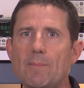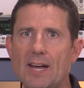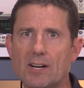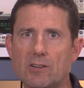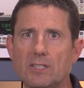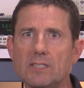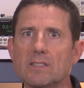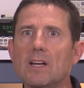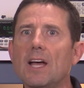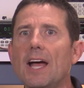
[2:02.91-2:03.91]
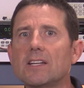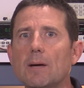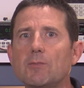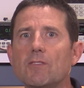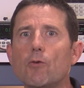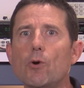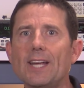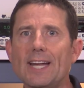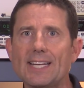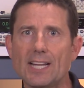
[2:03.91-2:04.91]
MHz, has up to
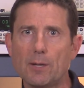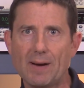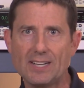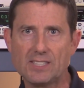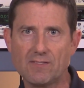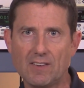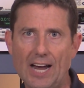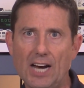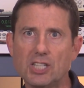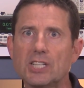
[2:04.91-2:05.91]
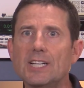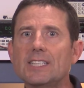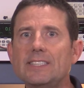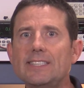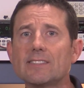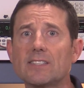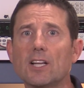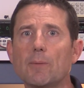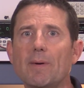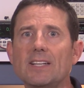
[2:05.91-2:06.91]
48 kilobytes of flash, 6
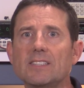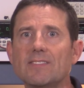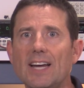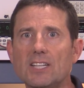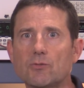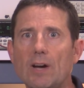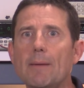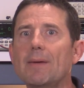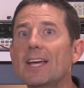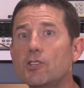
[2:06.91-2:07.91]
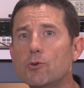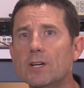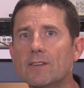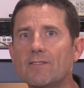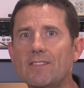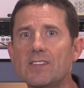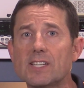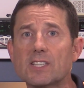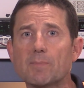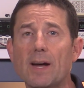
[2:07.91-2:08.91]
kilobytes of SRAM, and
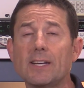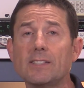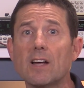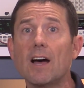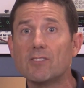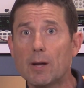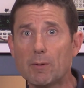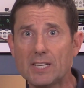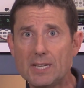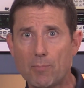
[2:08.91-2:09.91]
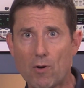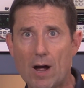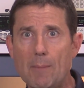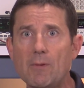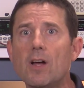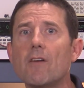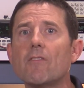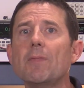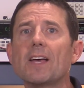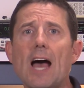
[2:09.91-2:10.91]
256 bytes of double EEPROM
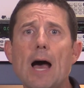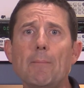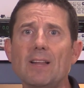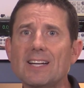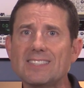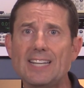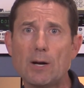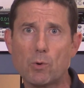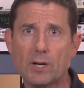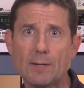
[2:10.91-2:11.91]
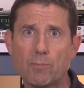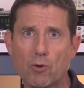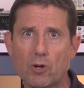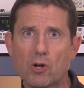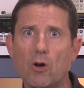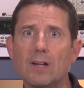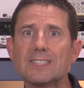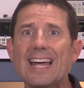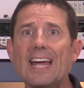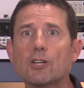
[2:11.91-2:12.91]
from the complex networking
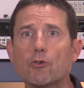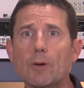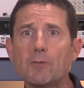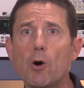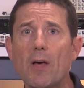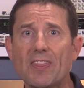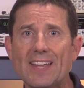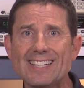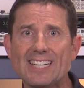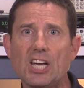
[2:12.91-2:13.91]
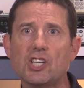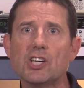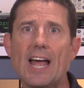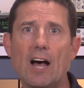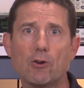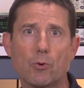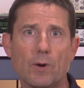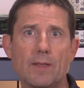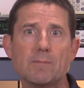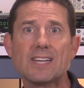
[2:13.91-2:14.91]
protocols and crypto authentication
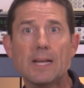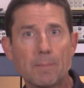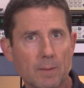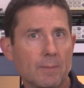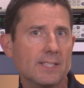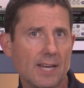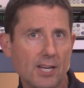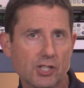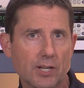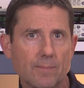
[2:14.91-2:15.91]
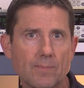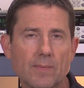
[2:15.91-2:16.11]
algorithms implementation.